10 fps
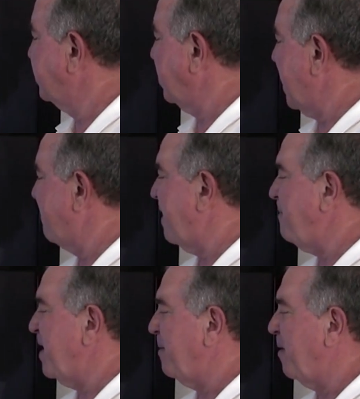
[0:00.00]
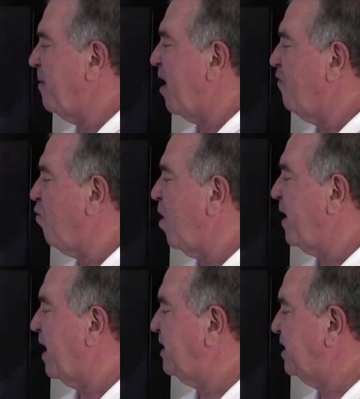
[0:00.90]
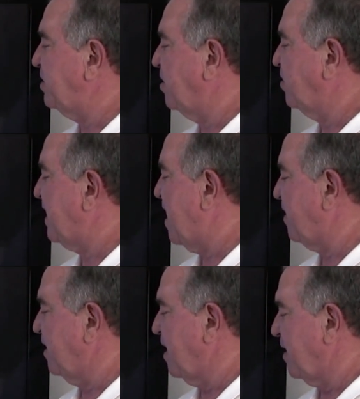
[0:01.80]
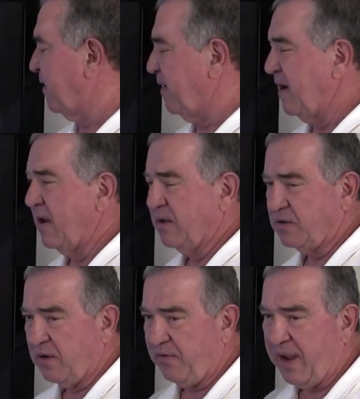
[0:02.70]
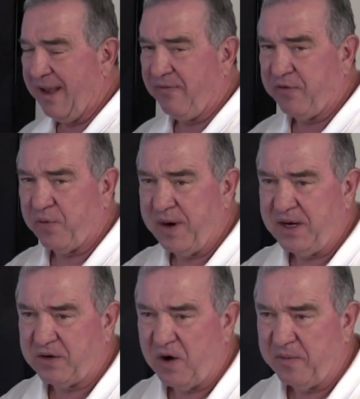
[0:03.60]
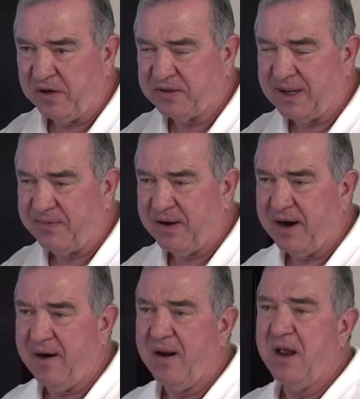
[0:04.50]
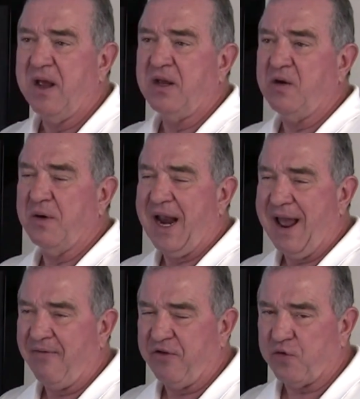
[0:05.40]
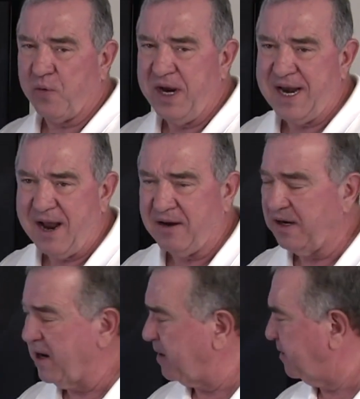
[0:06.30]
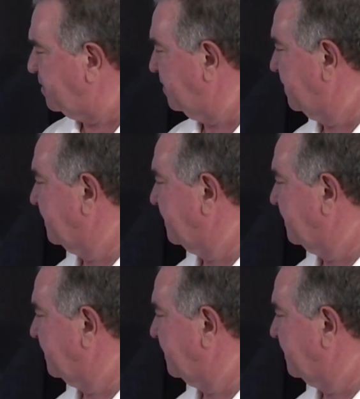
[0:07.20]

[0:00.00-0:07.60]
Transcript: shall have a minimum of 1 additional down conductor. So if you have 3 terminals up there, you would have 3 down conductors.